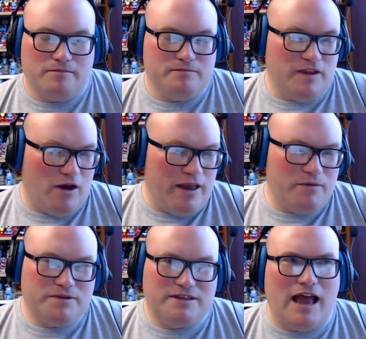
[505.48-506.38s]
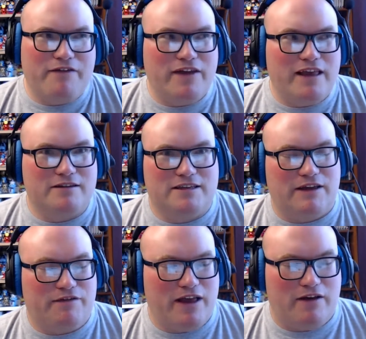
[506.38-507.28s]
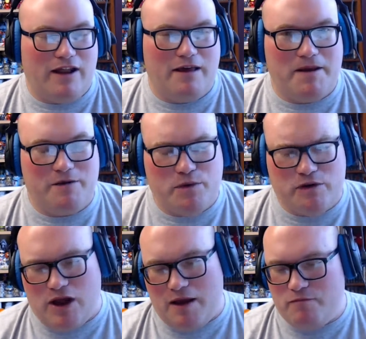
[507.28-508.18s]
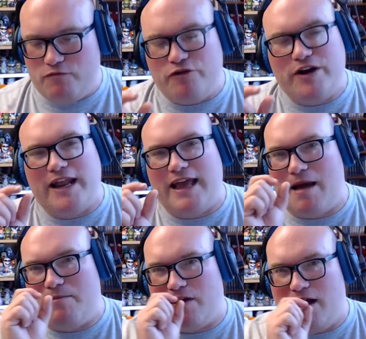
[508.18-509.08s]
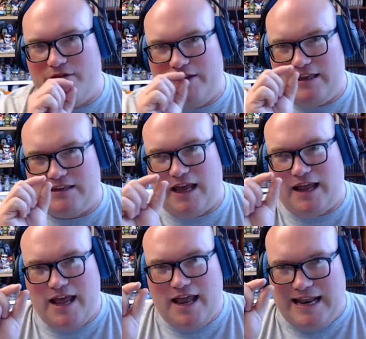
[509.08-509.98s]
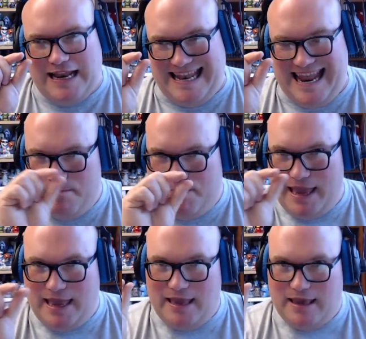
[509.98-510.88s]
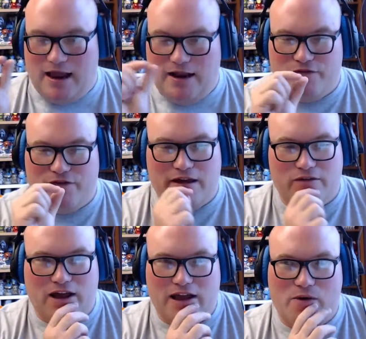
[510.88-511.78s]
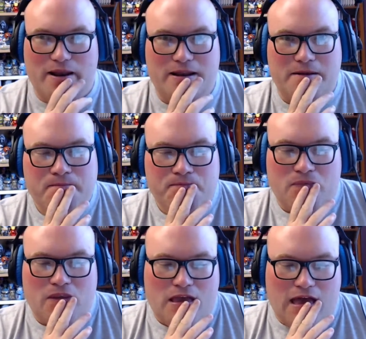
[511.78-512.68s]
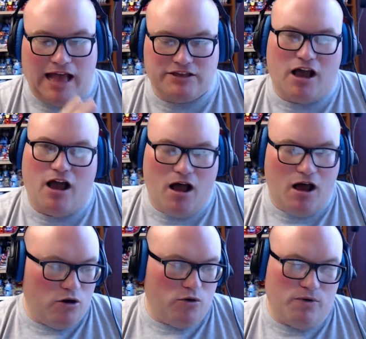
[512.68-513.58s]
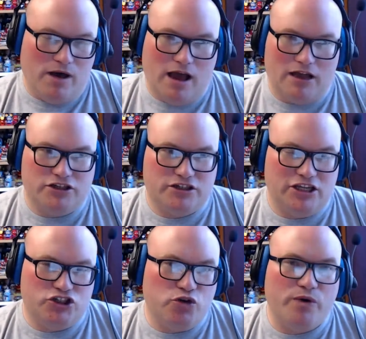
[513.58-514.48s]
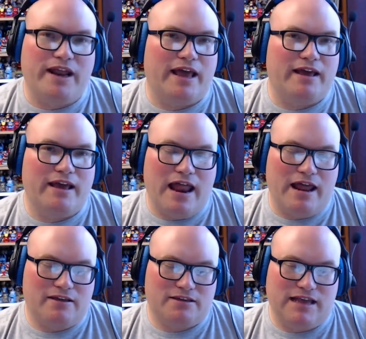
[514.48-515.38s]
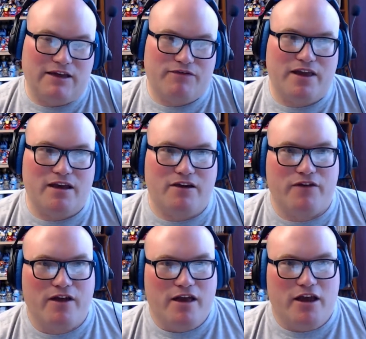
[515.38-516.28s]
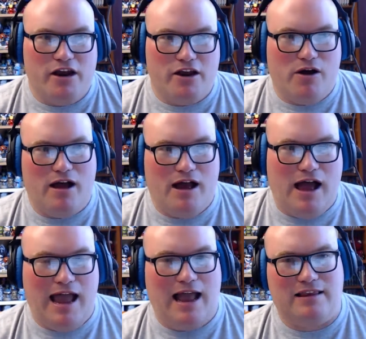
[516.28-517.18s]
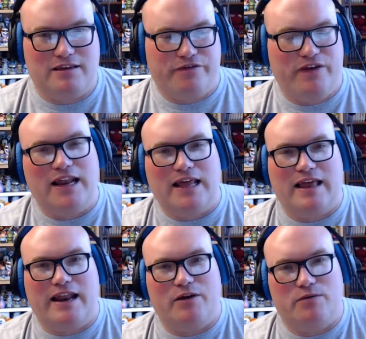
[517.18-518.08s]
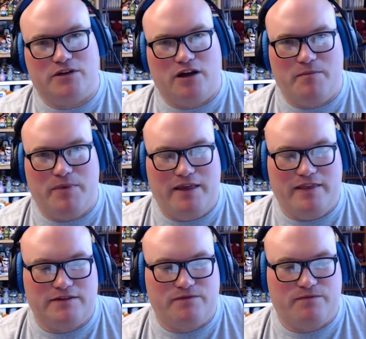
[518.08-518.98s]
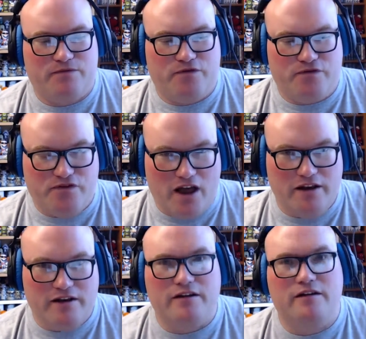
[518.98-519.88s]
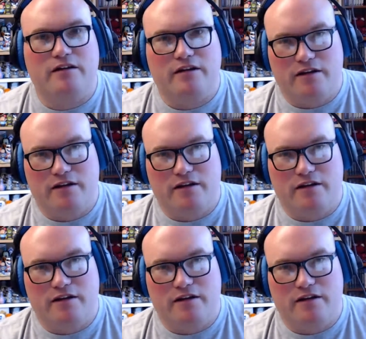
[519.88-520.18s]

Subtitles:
No. It was, I think it was just that thing. Like, I mean, I'm really am kind of in this, like, nitpicky kind of thing of, like, going, as a whole, I just enjoyed it. And it's that thing of, you know, I had this feeling that it was going to be this fun